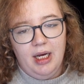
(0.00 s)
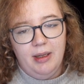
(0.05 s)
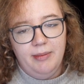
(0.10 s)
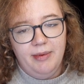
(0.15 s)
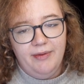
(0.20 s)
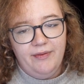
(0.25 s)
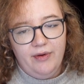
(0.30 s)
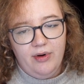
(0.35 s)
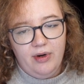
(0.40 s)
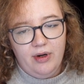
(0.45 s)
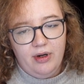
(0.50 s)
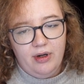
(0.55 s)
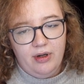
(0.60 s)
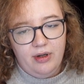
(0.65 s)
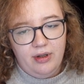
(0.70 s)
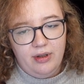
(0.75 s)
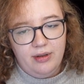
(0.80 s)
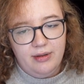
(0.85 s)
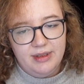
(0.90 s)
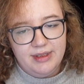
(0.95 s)

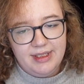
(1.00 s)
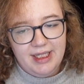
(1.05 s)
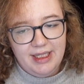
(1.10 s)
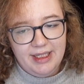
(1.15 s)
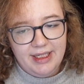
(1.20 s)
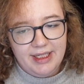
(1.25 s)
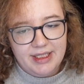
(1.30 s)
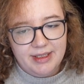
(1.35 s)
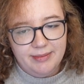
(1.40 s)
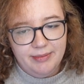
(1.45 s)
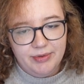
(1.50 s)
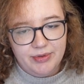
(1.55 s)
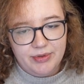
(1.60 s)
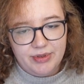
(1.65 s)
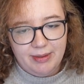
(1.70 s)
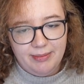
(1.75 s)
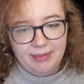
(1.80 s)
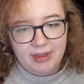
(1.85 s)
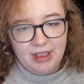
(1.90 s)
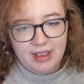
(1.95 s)
before telling it to
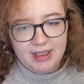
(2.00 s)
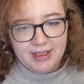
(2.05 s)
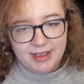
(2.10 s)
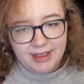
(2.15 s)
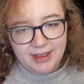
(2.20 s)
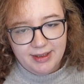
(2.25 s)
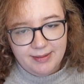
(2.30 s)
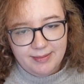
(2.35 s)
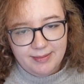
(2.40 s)
bootstrap the cluster.